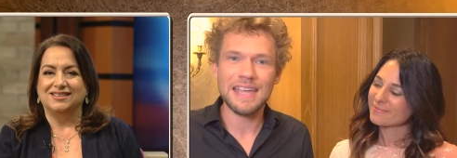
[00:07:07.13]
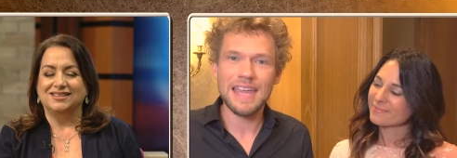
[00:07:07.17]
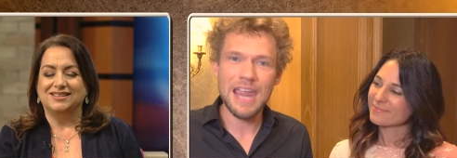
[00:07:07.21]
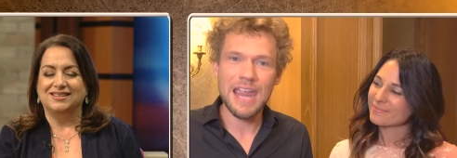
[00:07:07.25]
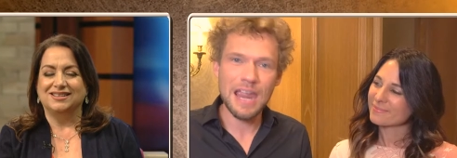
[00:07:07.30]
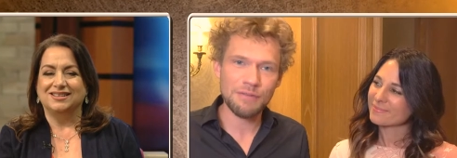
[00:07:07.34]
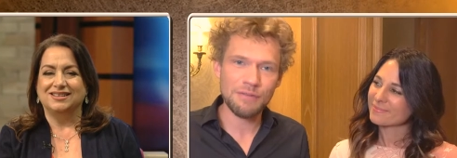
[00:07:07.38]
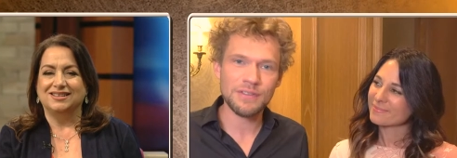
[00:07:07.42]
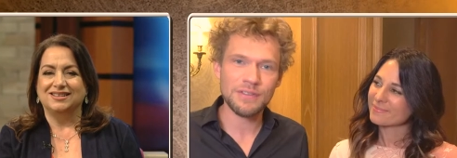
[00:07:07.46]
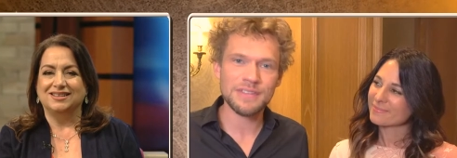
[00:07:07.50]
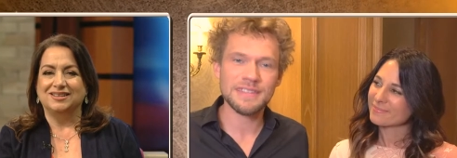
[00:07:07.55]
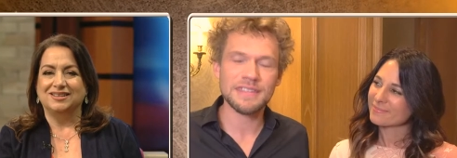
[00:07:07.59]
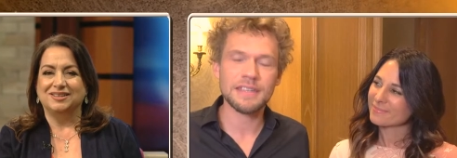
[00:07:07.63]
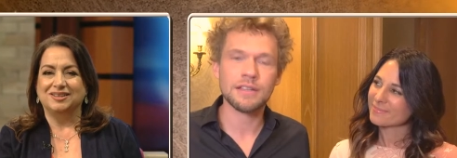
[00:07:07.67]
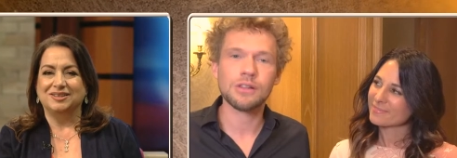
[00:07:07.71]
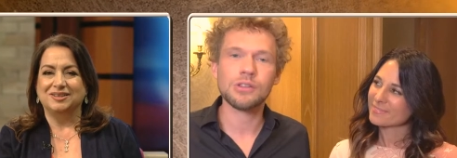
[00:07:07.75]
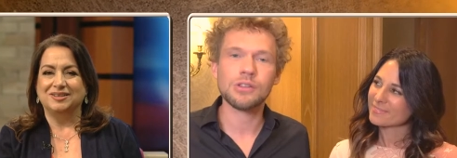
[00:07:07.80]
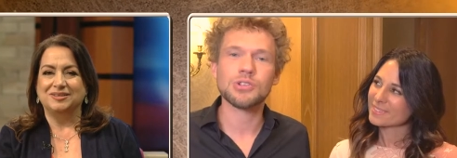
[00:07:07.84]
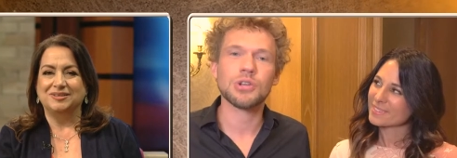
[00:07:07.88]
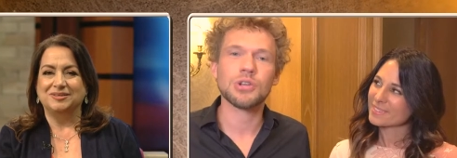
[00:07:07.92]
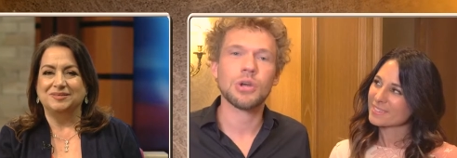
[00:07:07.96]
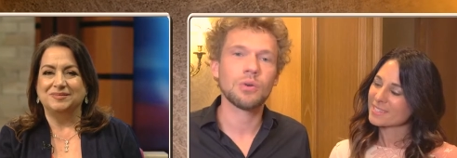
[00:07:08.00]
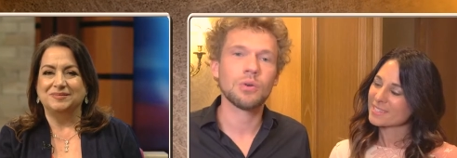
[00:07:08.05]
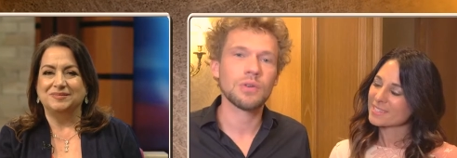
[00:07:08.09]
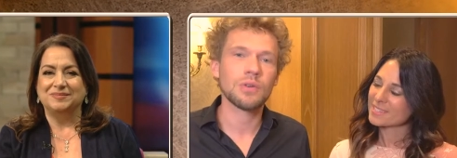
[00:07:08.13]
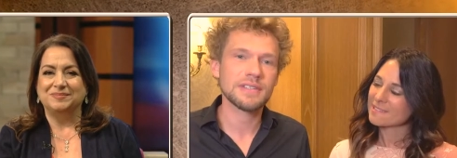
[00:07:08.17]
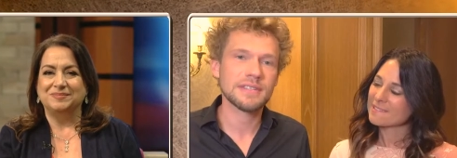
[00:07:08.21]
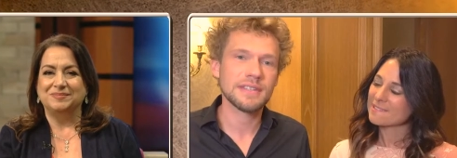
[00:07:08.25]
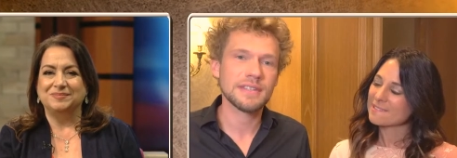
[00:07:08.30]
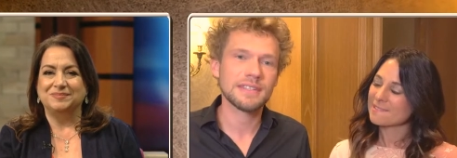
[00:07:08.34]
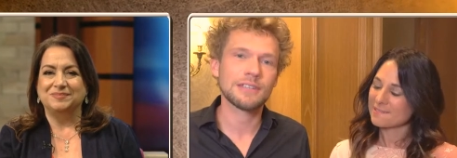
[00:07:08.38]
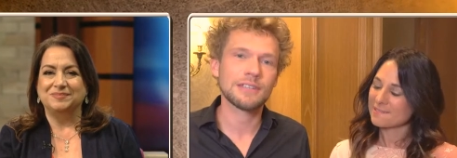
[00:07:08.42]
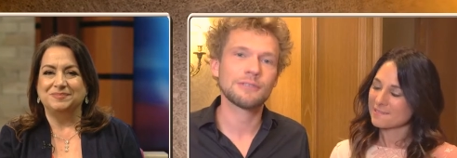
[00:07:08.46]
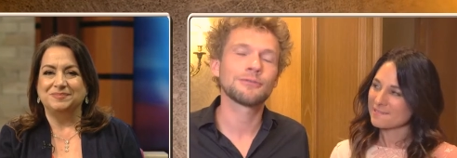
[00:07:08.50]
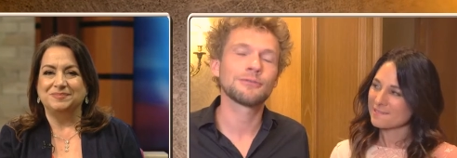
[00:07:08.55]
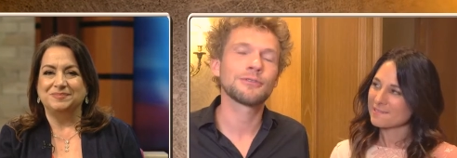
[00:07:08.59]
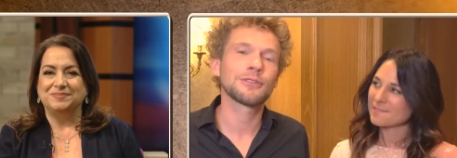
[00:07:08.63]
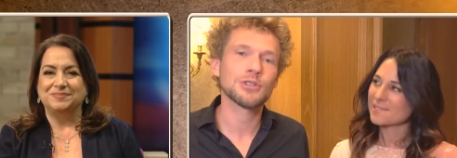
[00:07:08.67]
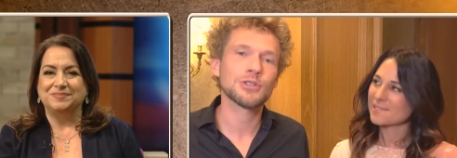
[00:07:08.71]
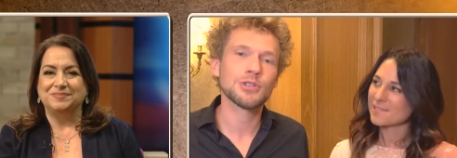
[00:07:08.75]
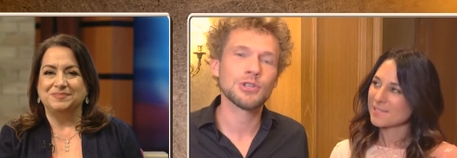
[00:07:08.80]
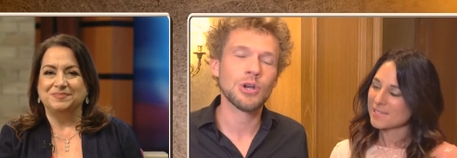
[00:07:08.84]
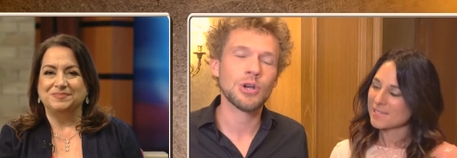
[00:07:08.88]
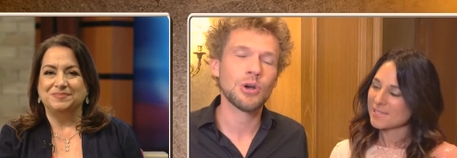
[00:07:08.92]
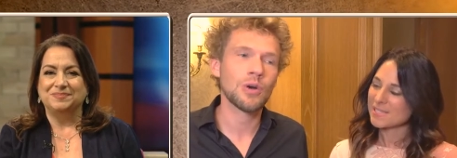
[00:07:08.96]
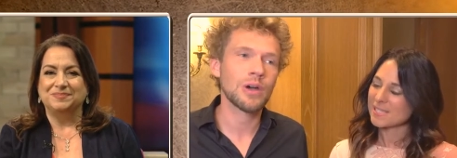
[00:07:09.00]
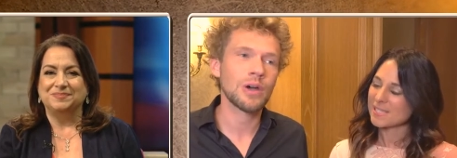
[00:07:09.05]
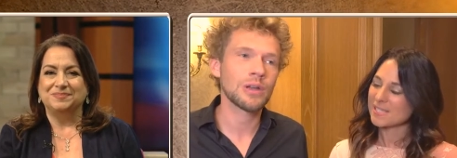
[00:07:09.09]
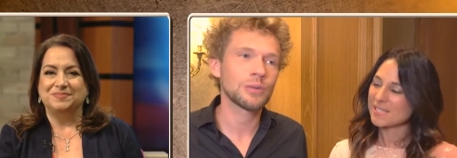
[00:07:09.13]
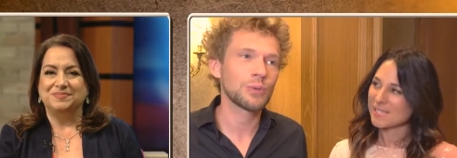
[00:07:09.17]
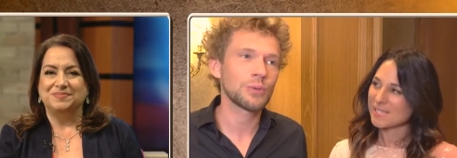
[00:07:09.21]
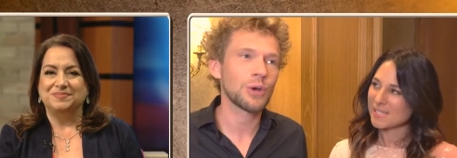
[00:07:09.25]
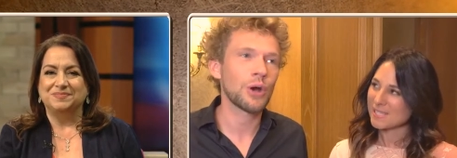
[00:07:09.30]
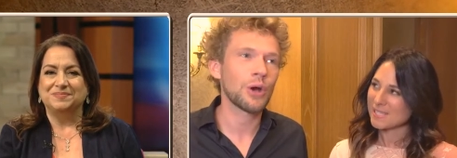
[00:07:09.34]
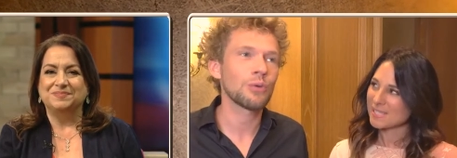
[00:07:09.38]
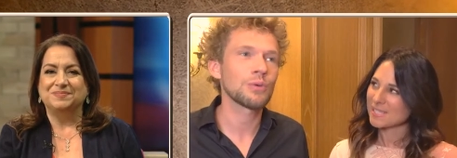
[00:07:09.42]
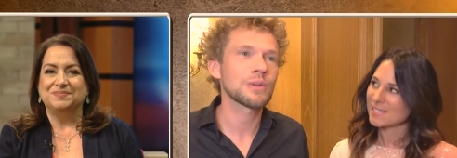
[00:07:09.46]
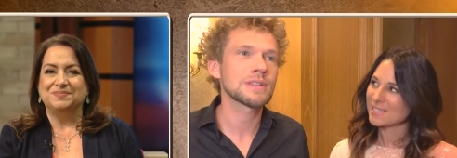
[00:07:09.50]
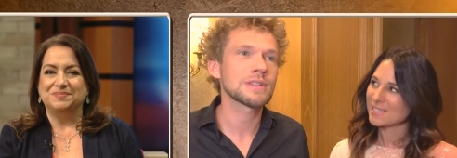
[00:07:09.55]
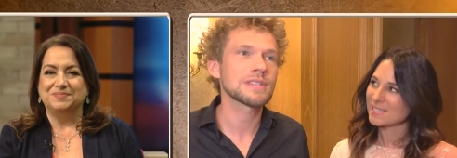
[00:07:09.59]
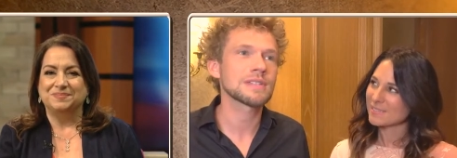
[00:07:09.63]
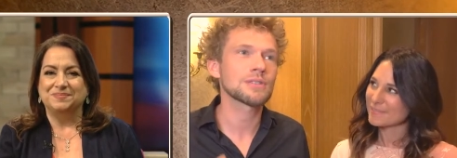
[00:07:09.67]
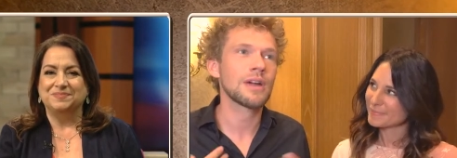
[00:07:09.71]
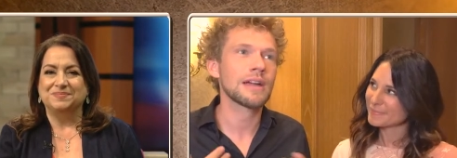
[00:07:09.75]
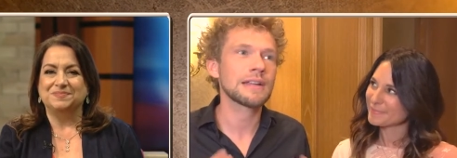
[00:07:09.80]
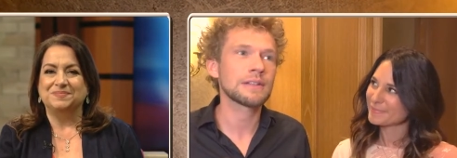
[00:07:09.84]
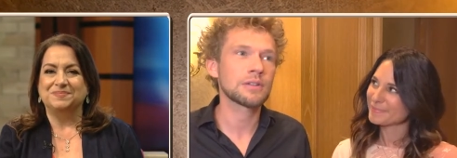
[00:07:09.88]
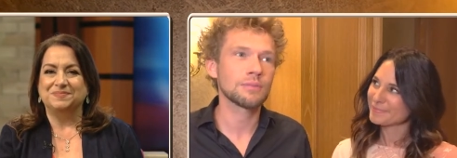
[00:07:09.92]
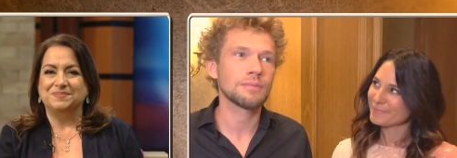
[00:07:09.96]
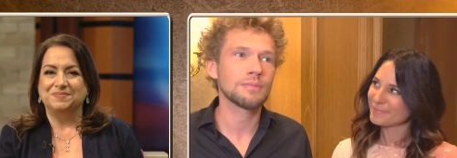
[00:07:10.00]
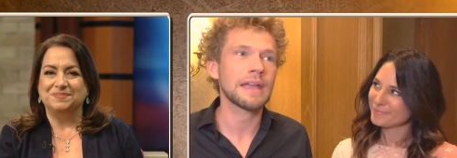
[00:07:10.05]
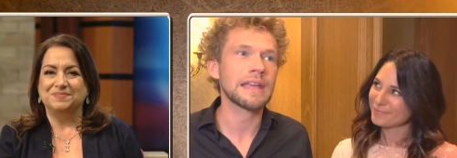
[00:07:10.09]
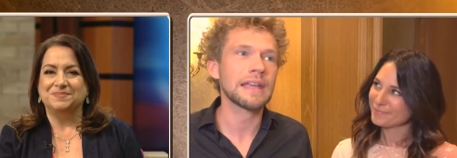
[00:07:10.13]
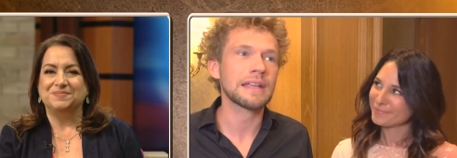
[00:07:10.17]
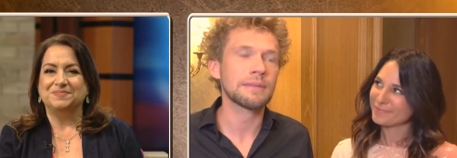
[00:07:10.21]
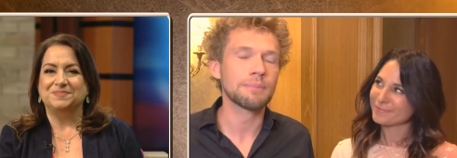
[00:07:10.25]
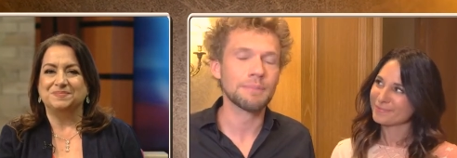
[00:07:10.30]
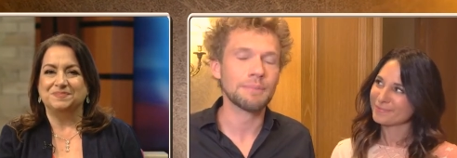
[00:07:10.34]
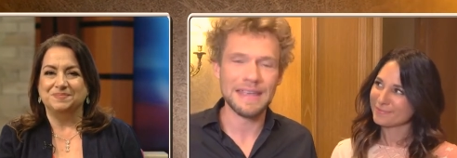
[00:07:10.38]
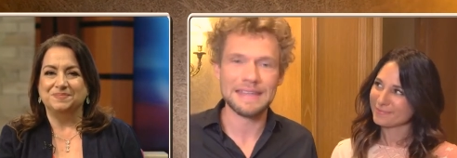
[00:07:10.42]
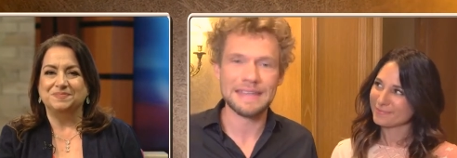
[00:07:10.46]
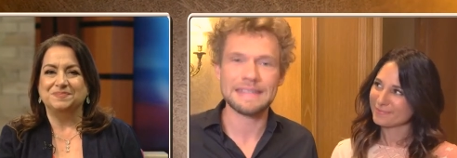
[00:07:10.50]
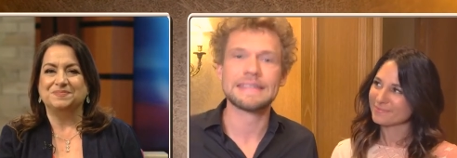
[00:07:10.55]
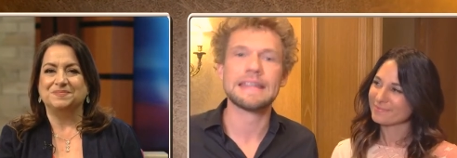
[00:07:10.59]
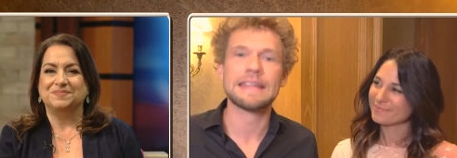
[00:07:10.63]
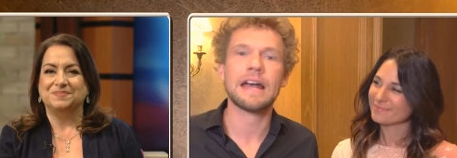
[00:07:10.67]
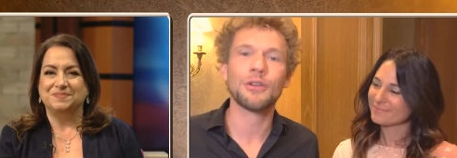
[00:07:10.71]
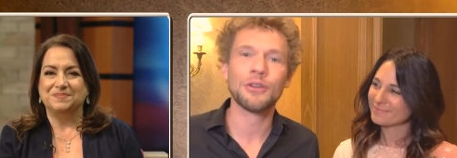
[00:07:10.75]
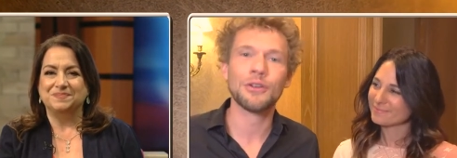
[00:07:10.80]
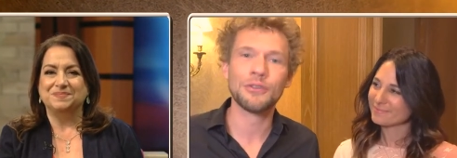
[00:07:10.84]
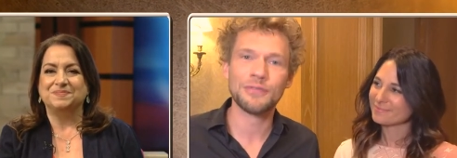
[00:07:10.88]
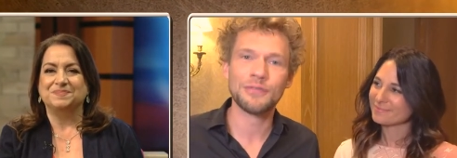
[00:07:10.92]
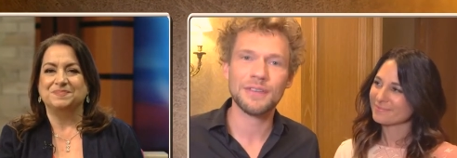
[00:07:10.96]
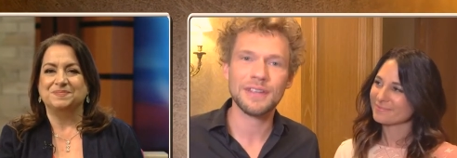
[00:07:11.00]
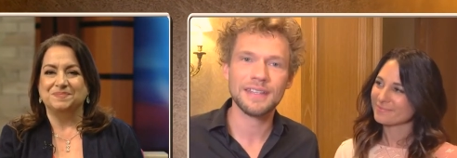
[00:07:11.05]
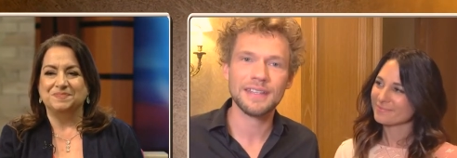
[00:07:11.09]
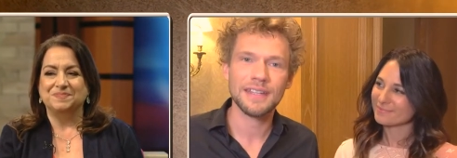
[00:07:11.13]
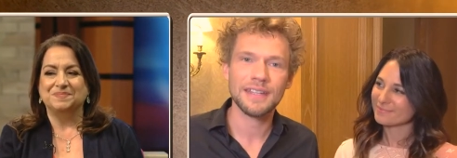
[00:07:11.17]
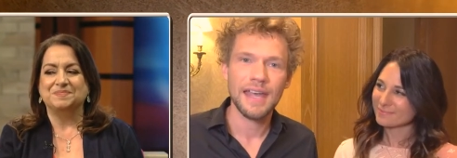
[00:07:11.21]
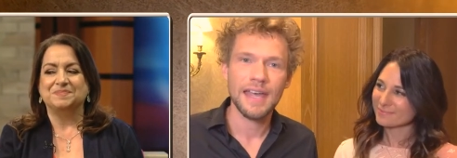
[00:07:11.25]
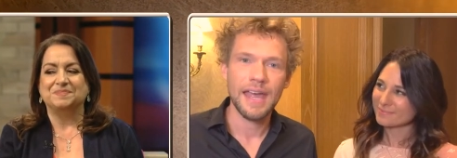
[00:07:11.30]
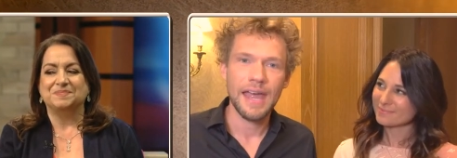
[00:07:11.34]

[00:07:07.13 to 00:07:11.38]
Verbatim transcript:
Speaker 1: every single show is a different show, and we always try to make best out of it.